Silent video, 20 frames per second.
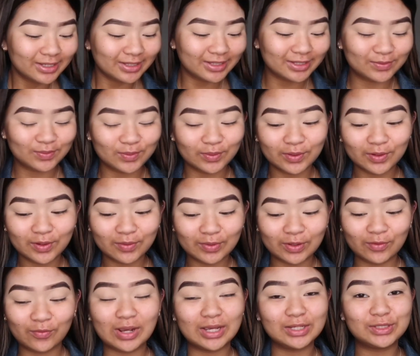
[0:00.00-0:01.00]
That's probably going
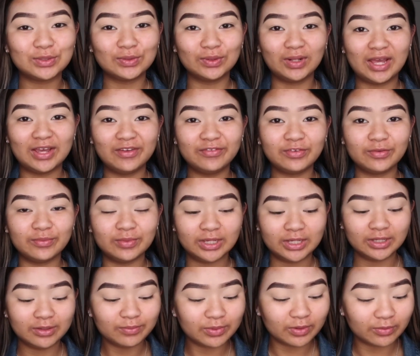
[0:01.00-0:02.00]
to be way too light for
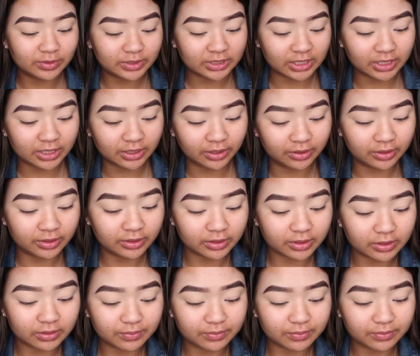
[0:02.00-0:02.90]
me, but we'll take a look.